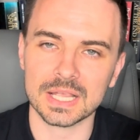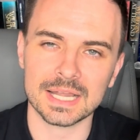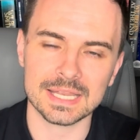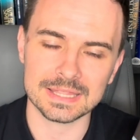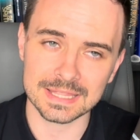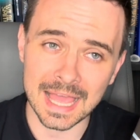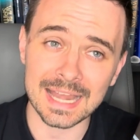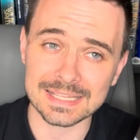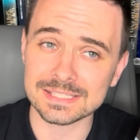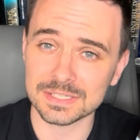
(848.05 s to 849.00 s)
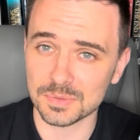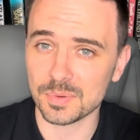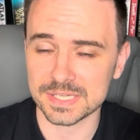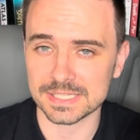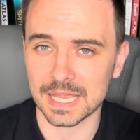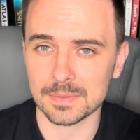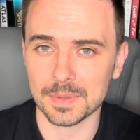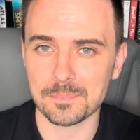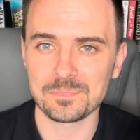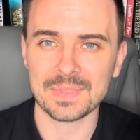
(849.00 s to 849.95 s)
And that is the depressing element.